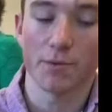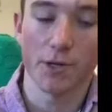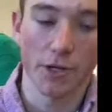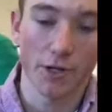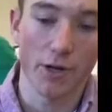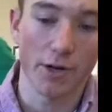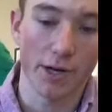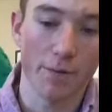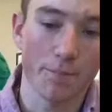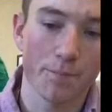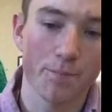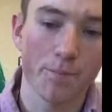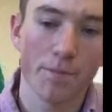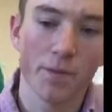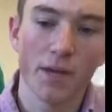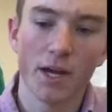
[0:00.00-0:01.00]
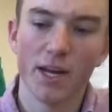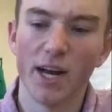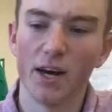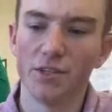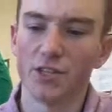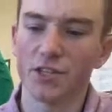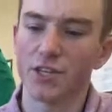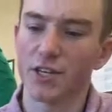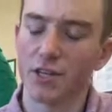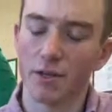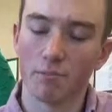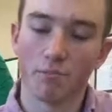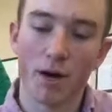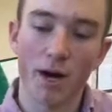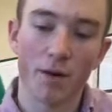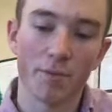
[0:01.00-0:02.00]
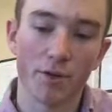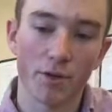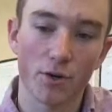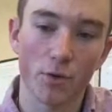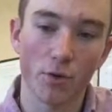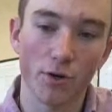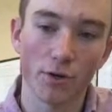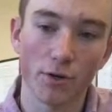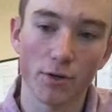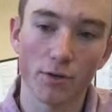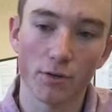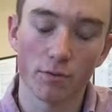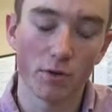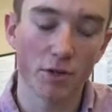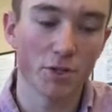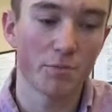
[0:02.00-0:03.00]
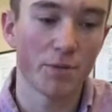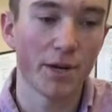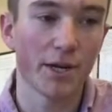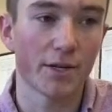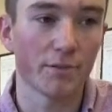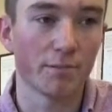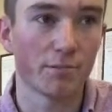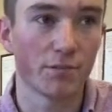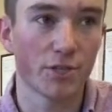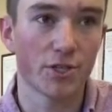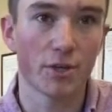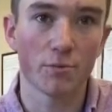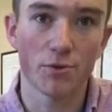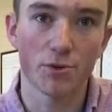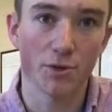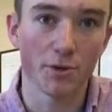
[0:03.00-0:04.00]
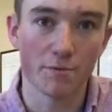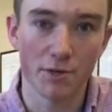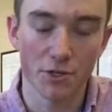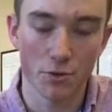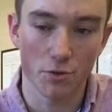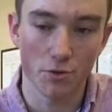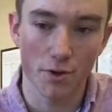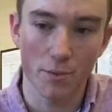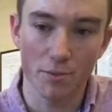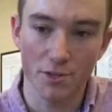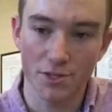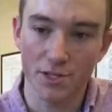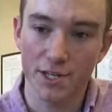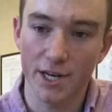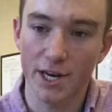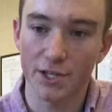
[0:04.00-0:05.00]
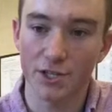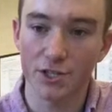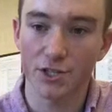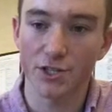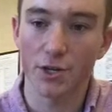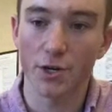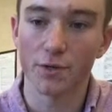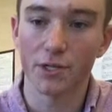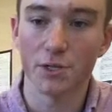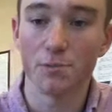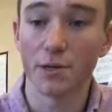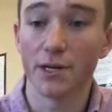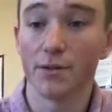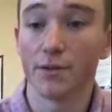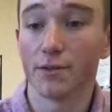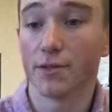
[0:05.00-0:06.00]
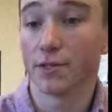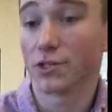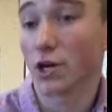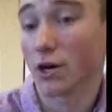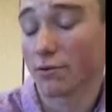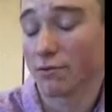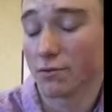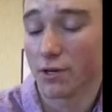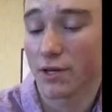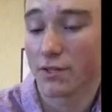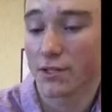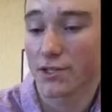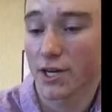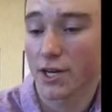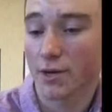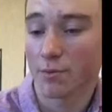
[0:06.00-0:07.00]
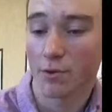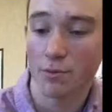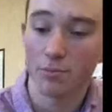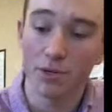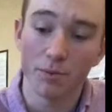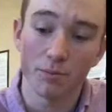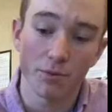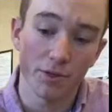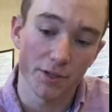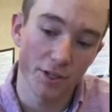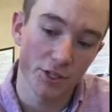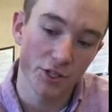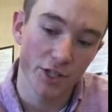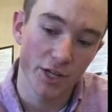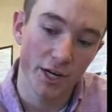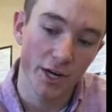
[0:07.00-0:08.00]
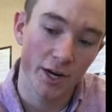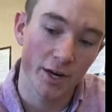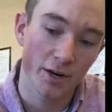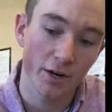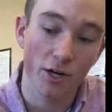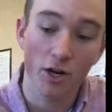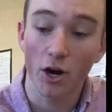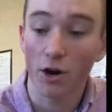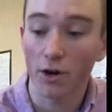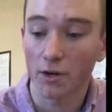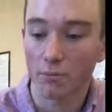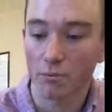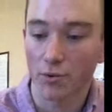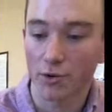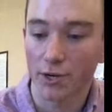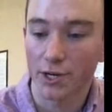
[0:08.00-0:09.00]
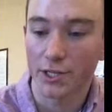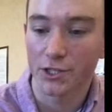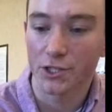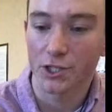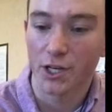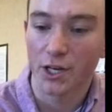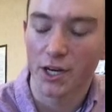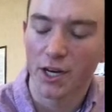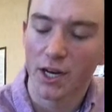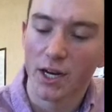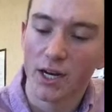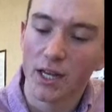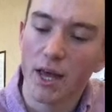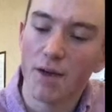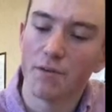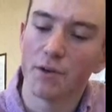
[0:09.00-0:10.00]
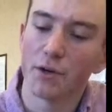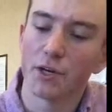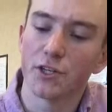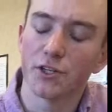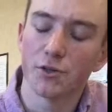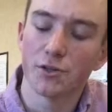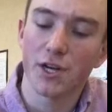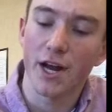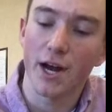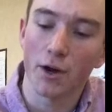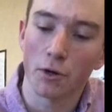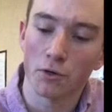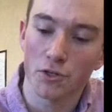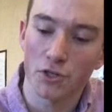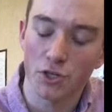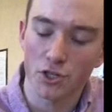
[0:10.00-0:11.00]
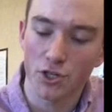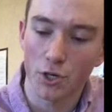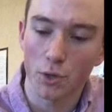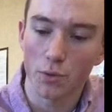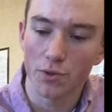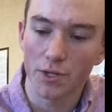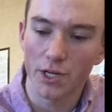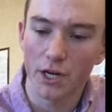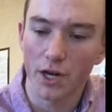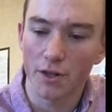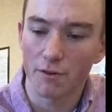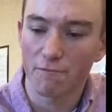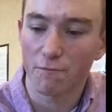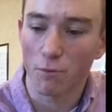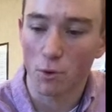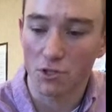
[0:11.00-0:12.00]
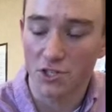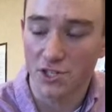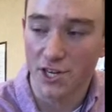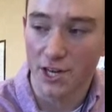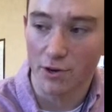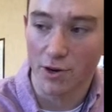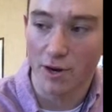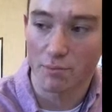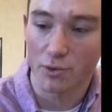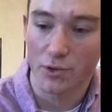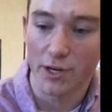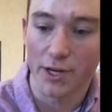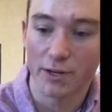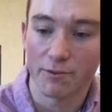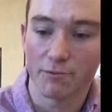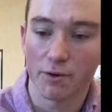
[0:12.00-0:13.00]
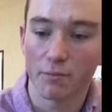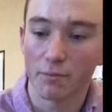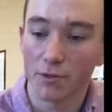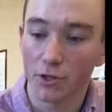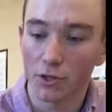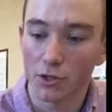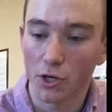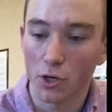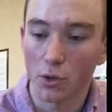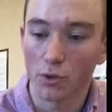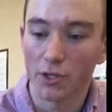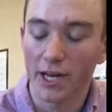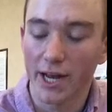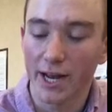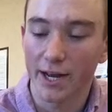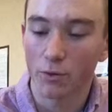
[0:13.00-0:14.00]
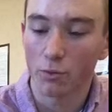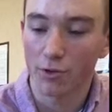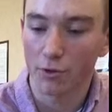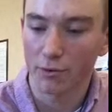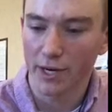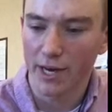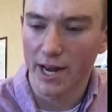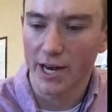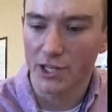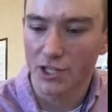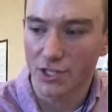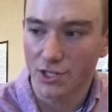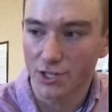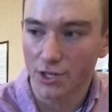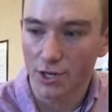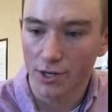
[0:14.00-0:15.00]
Good, okay. Now just in the bottom of the corner, let's pick some sort of visual representation to show these, be it the dog food on the table, people in the chair, a car on a bridge. Maybe you could use arrows to show the forces that are at play from the load and where the reactions are.